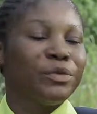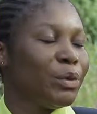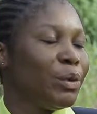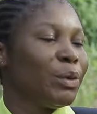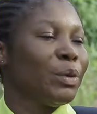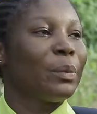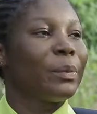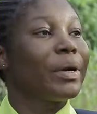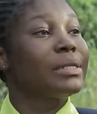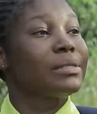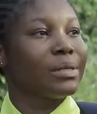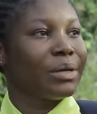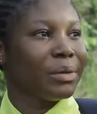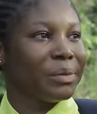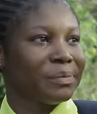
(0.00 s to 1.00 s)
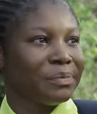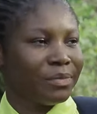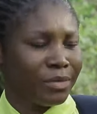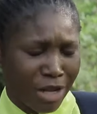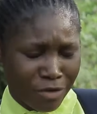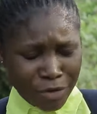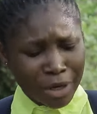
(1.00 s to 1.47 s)
for your practical?
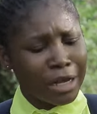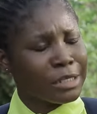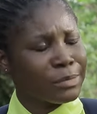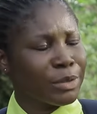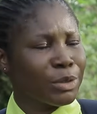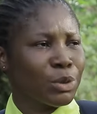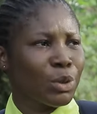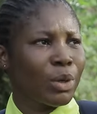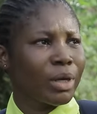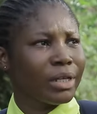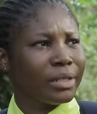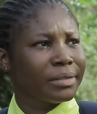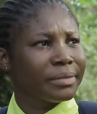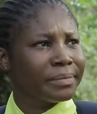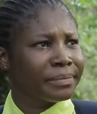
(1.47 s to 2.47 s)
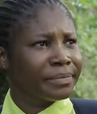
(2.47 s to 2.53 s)
Have you guys been talking?